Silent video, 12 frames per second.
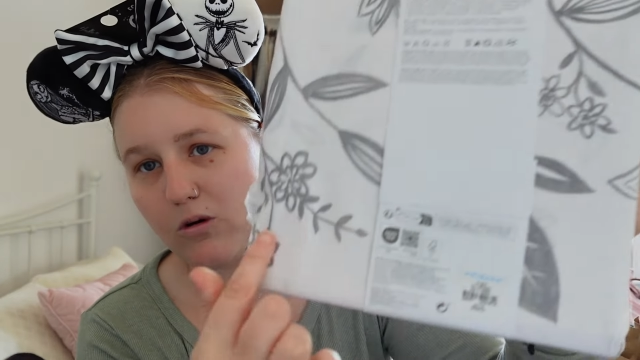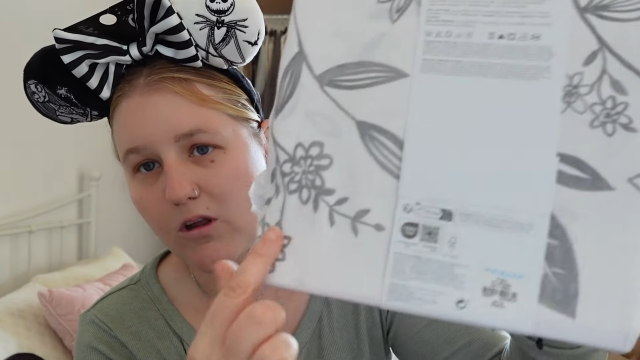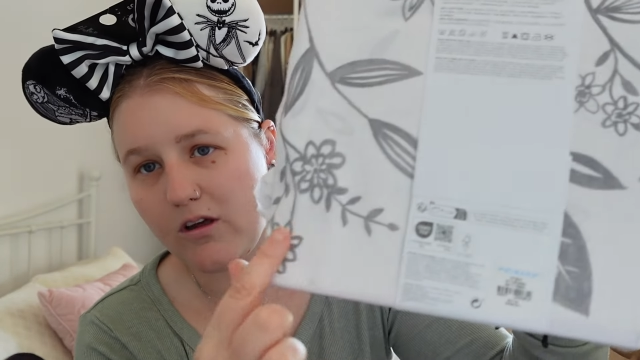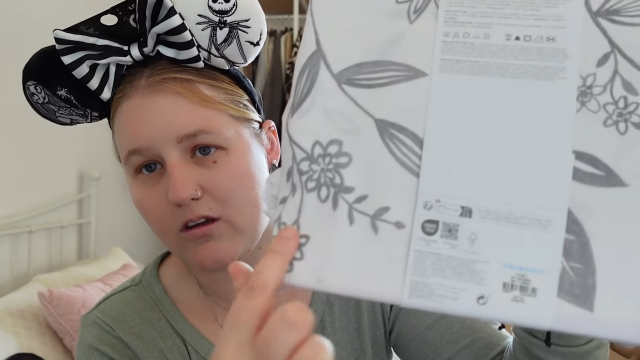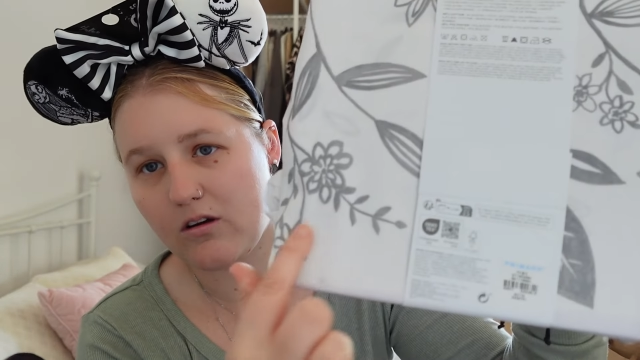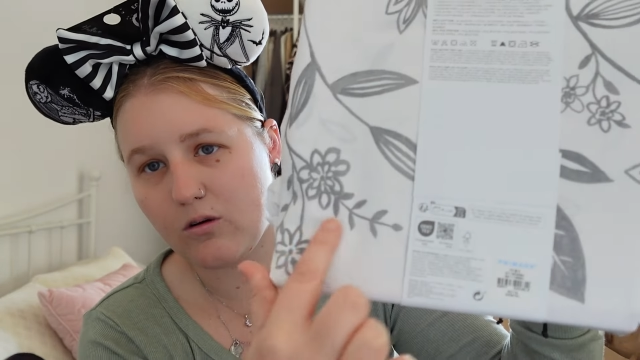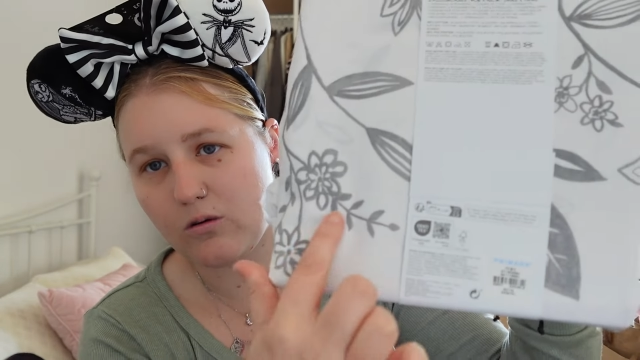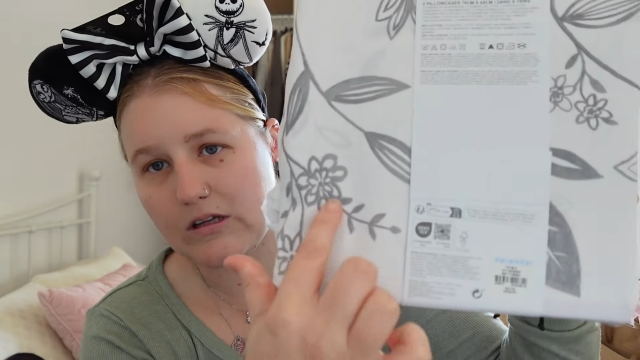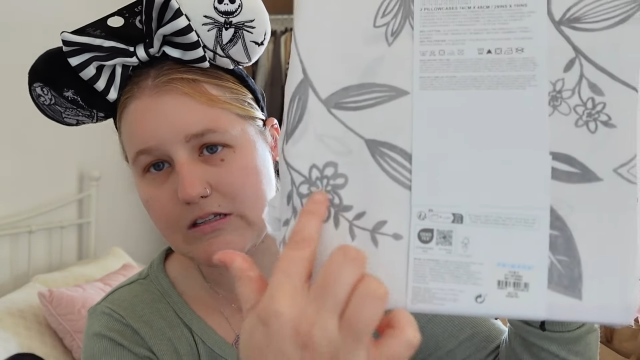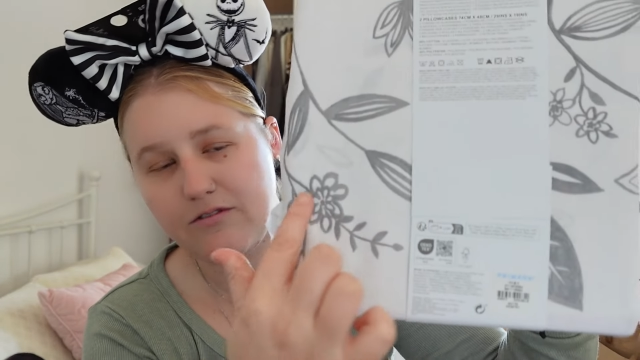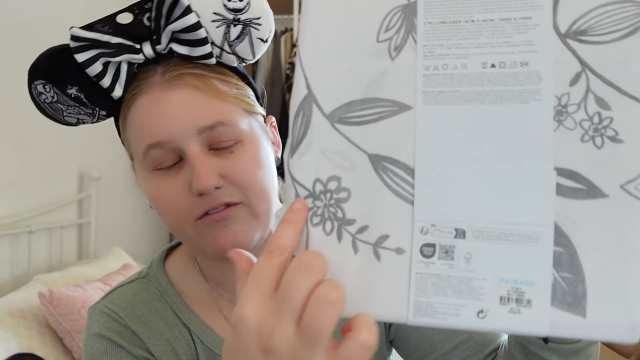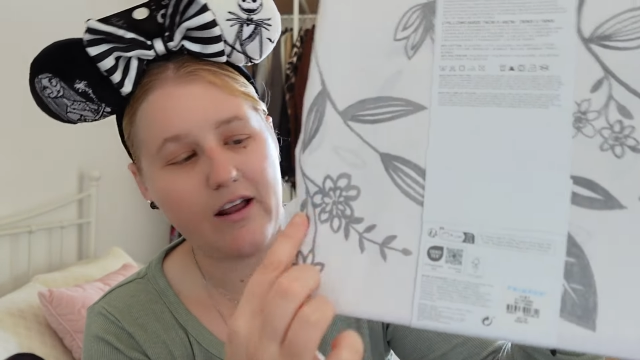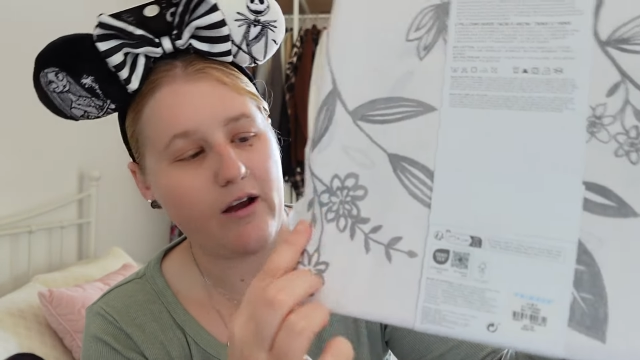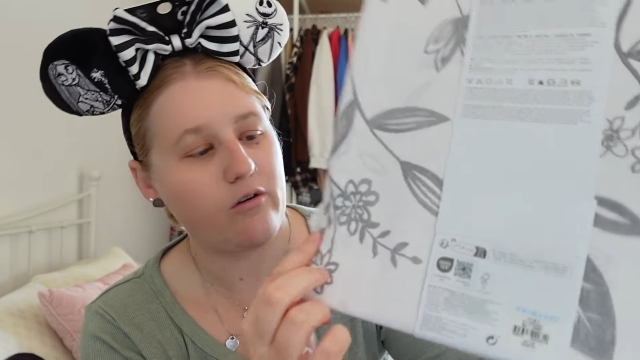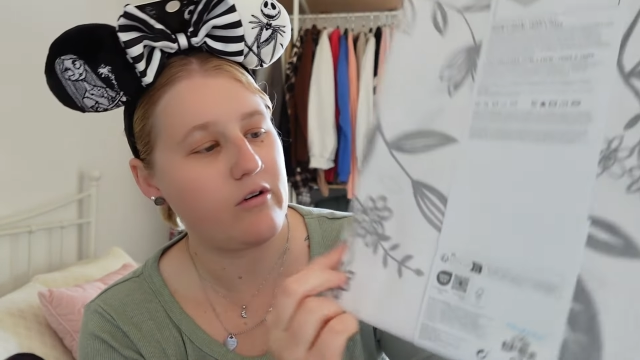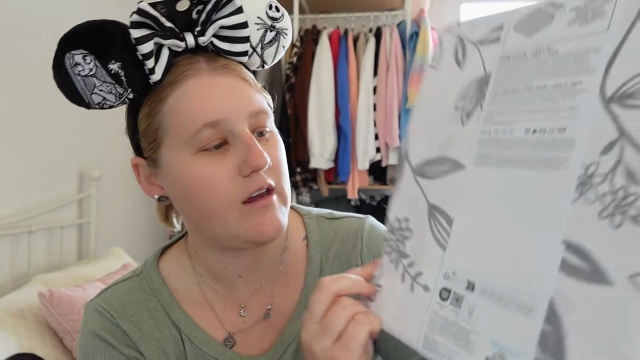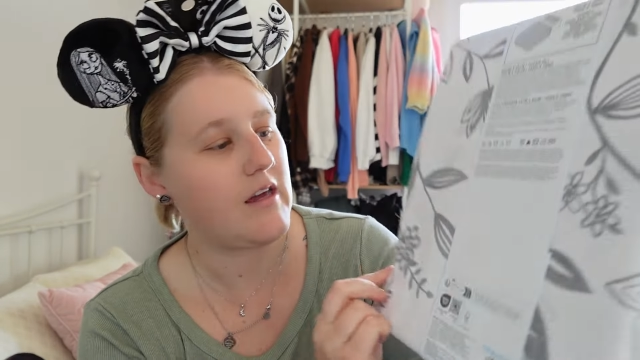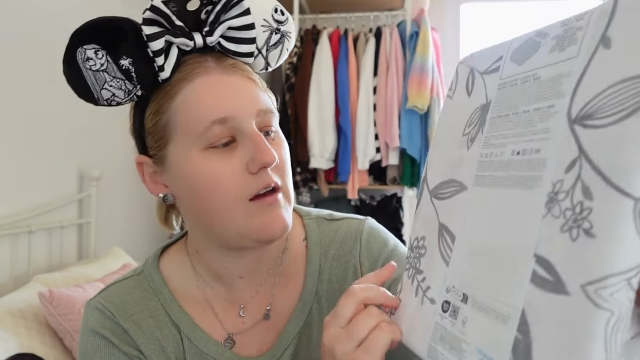Look, you've got all this
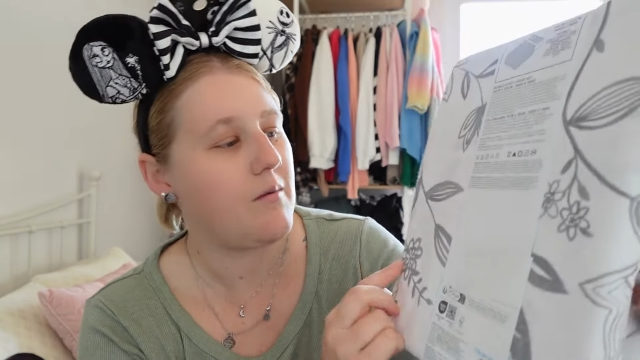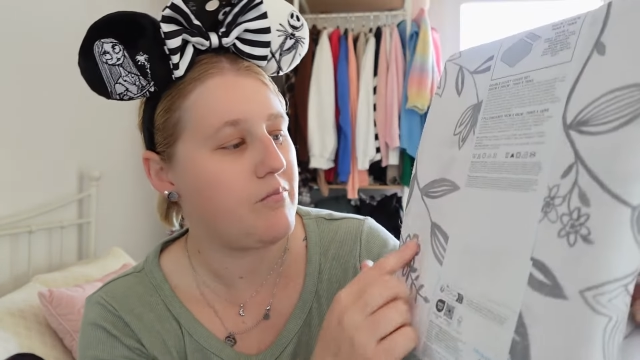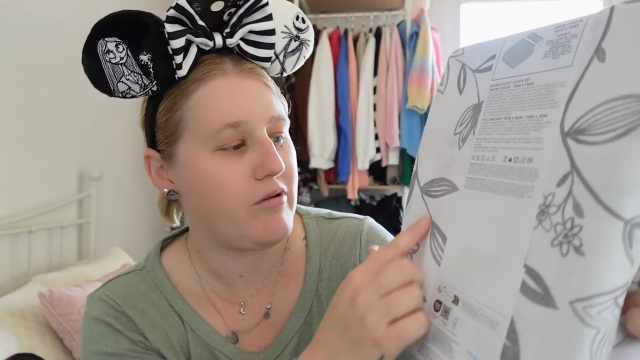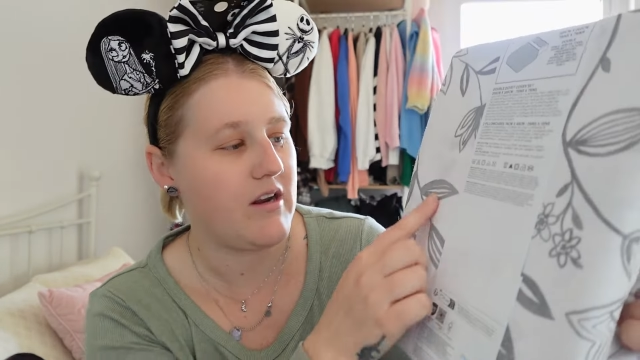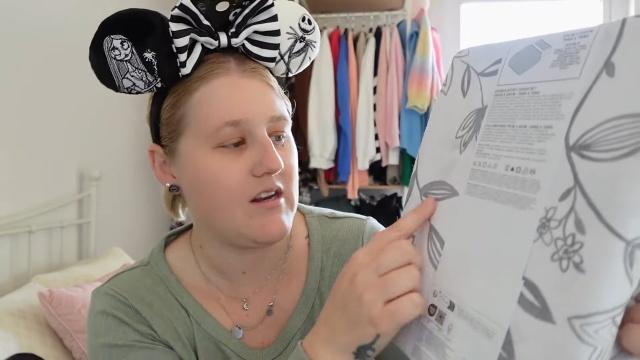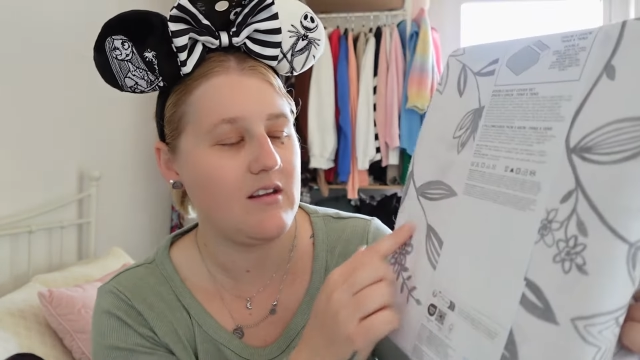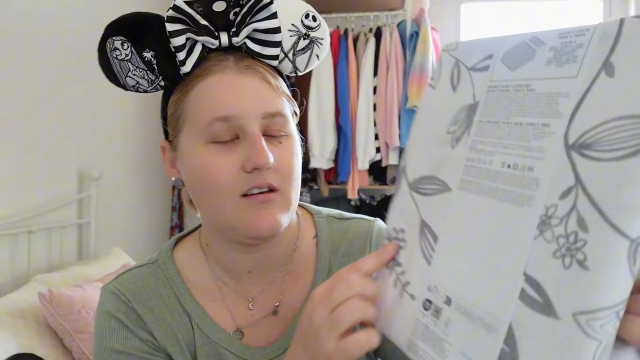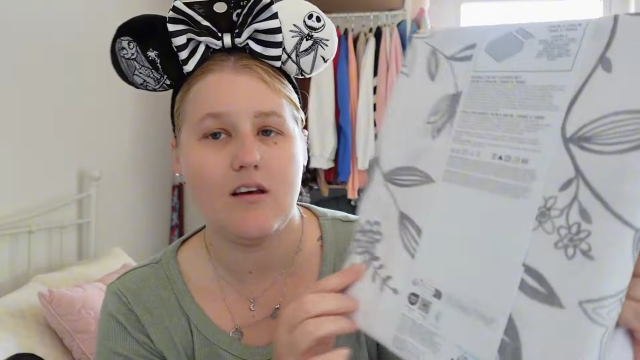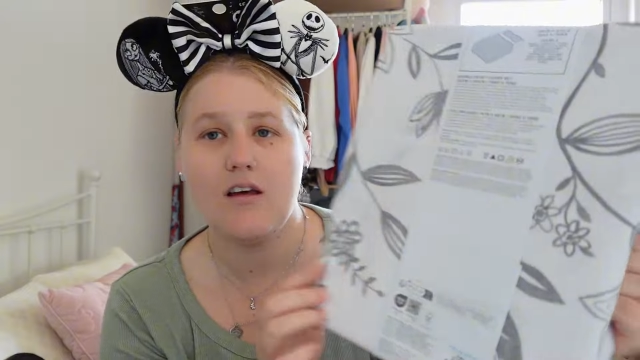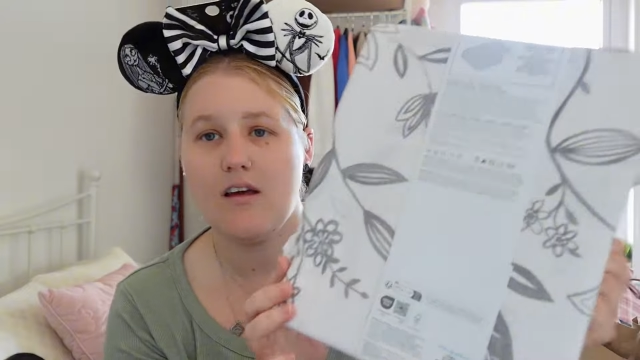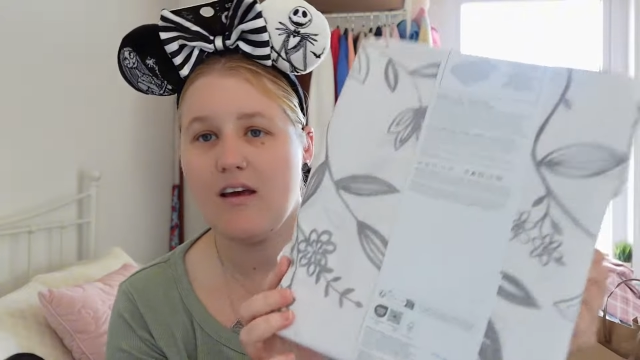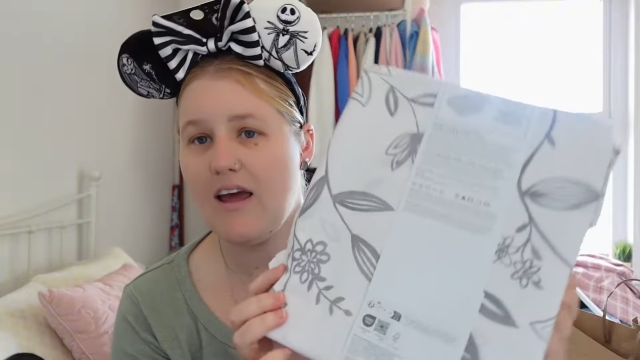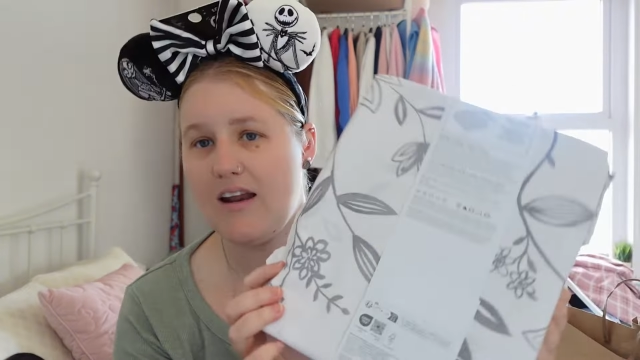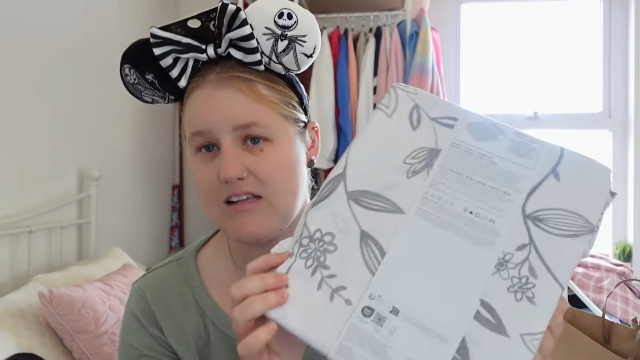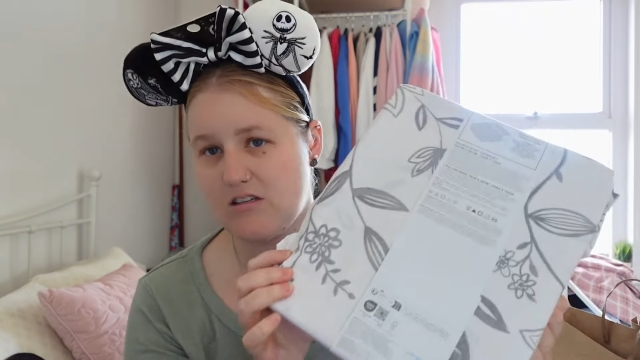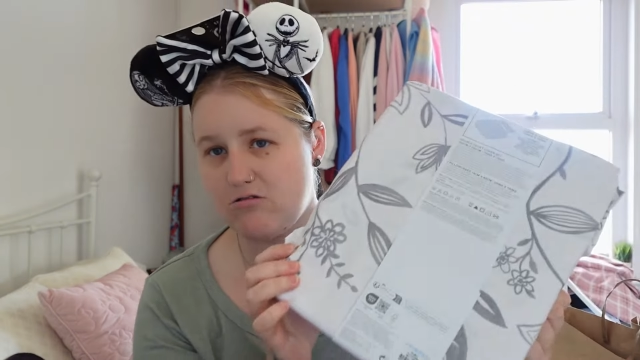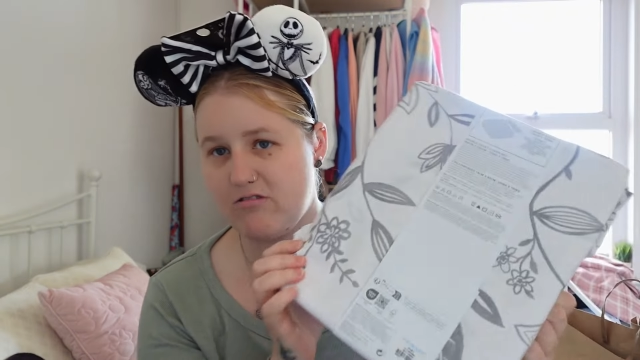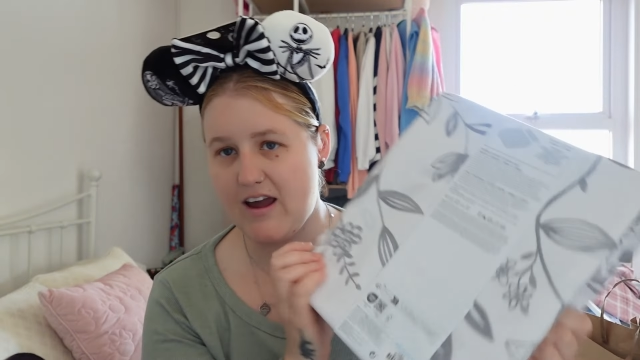flowery print and it's
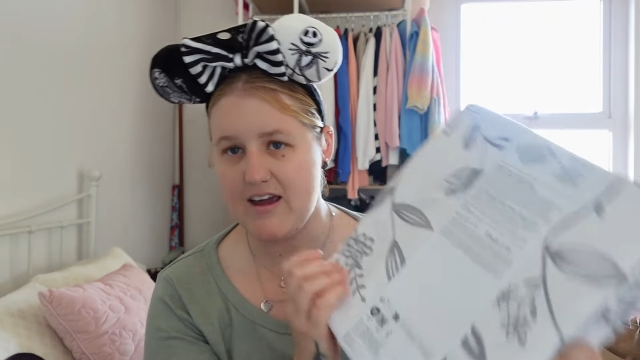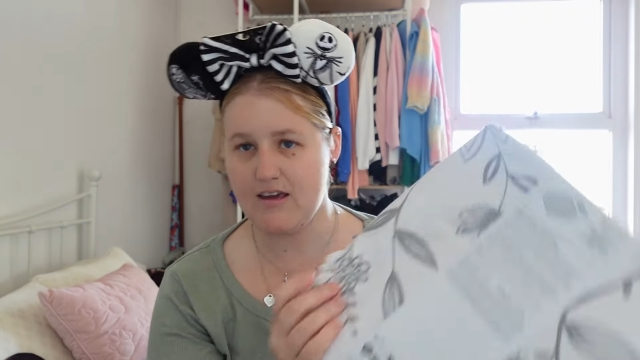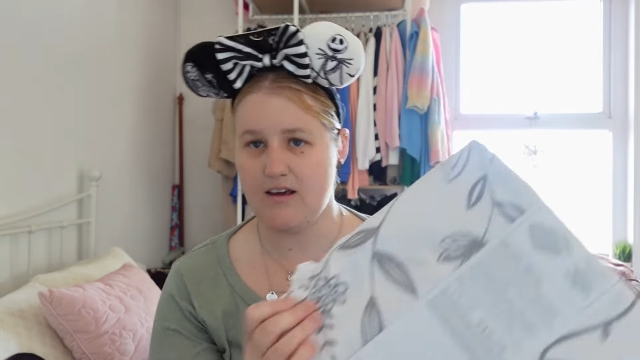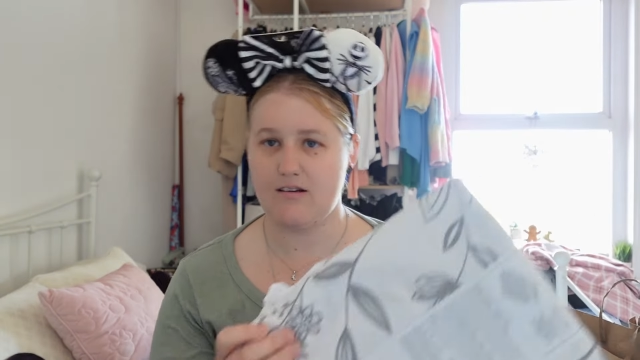grey.